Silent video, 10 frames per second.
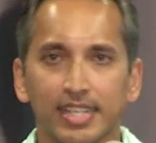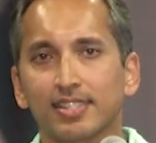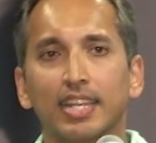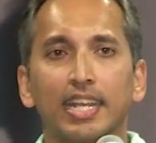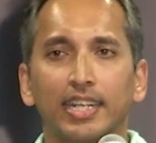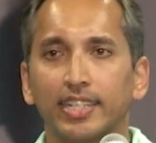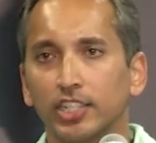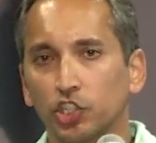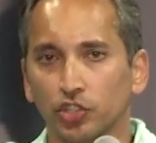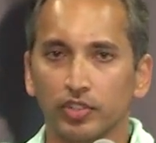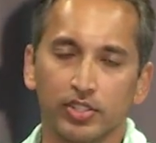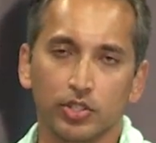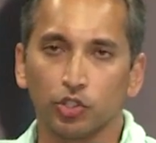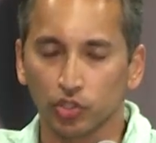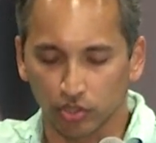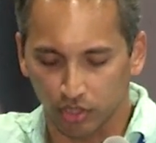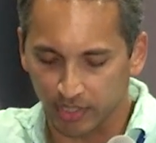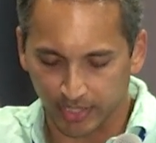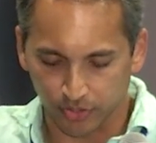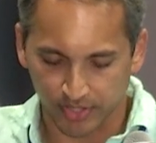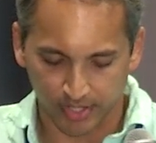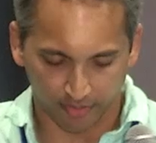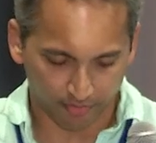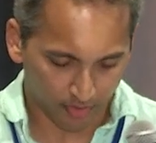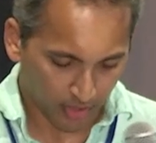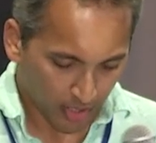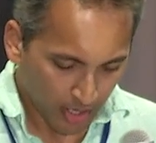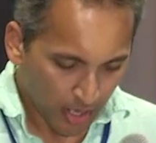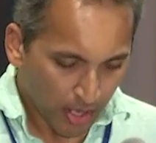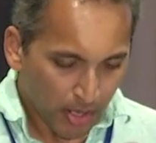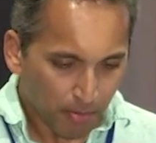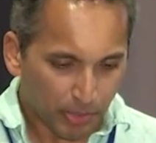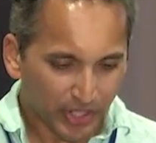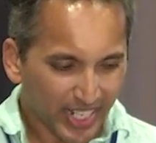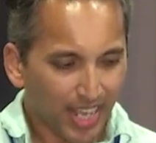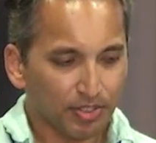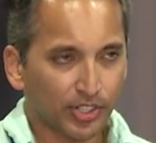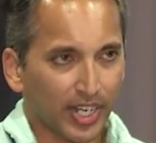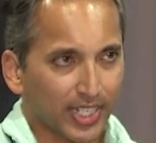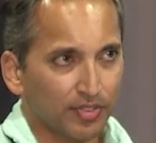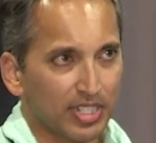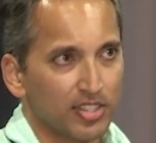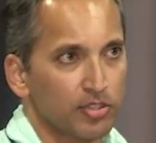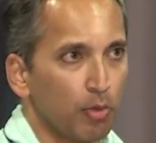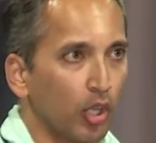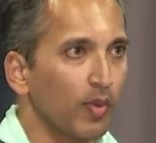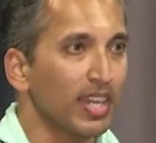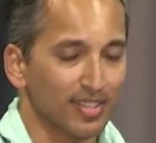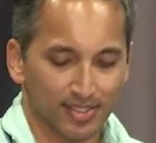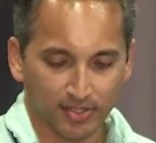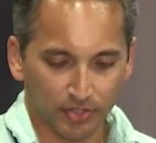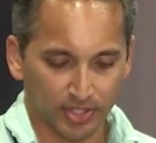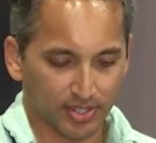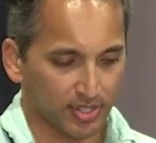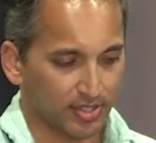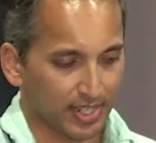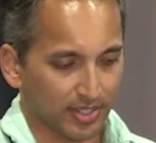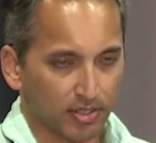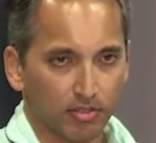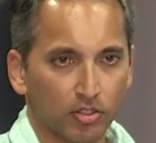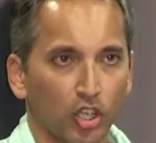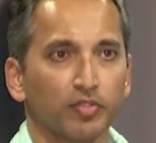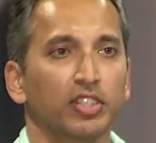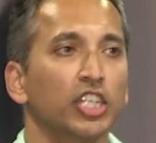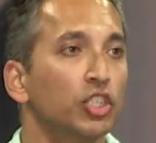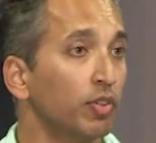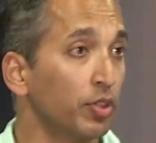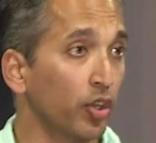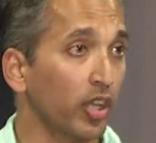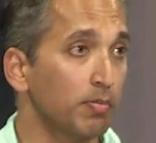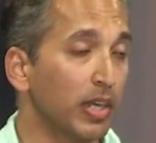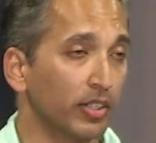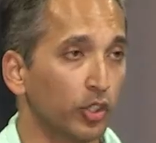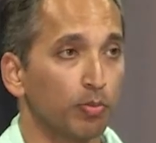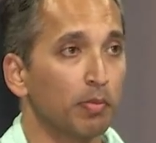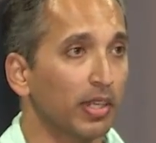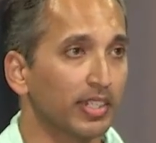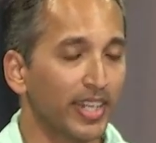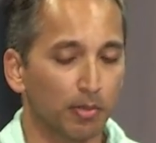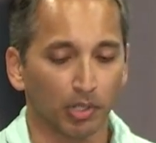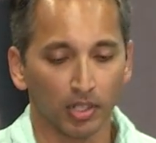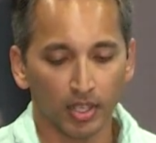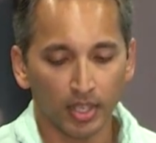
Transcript: escalating tension, resolution, and all that good stuff. But you can have interactivity in small ways. For instance, that conversation we were talking about, two people at a table.